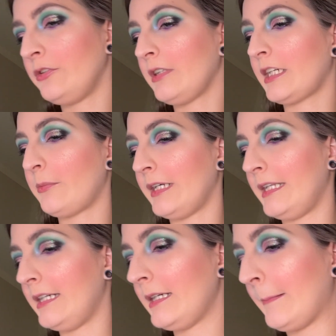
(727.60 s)

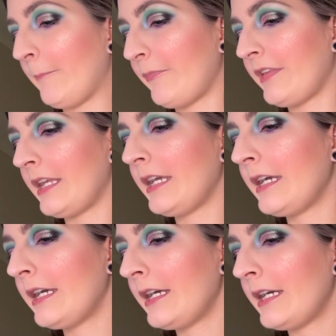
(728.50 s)
liquid,
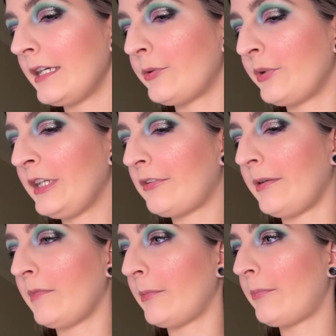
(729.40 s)
three
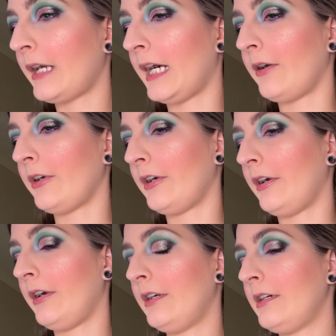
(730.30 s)
cream
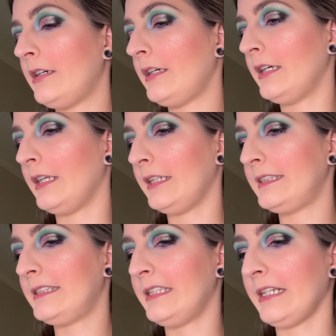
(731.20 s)
powder, and a
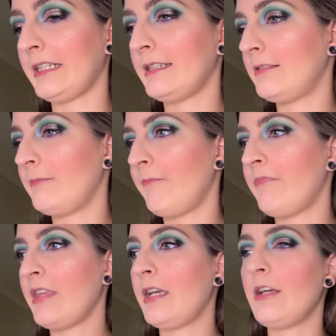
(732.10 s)
stick.
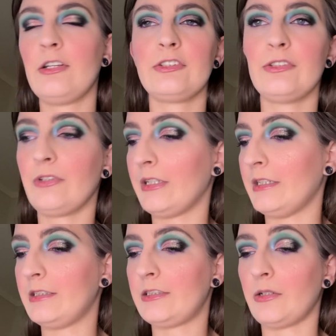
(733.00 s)
So
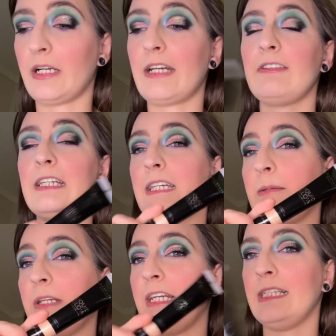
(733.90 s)
good. So I have the
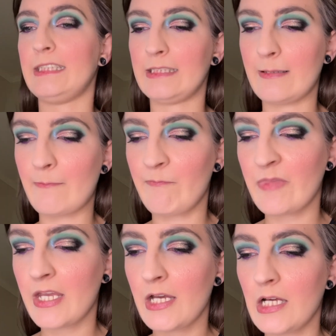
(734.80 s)
ABH
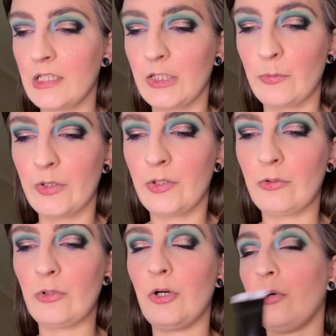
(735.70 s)
Liquid
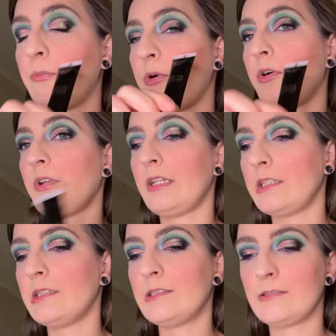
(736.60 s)
Glow
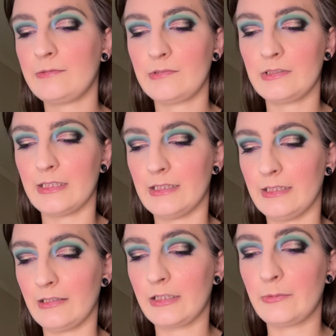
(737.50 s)
Perla
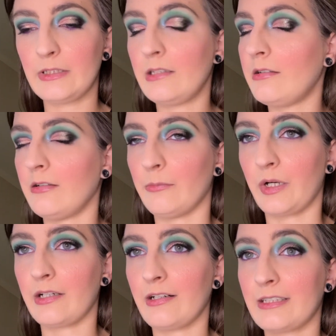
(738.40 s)
and liquid. Oh my
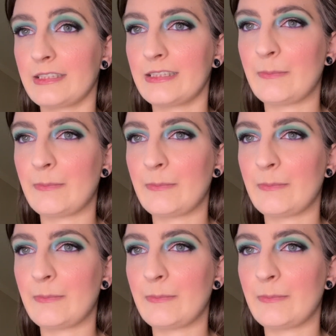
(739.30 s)
gosh.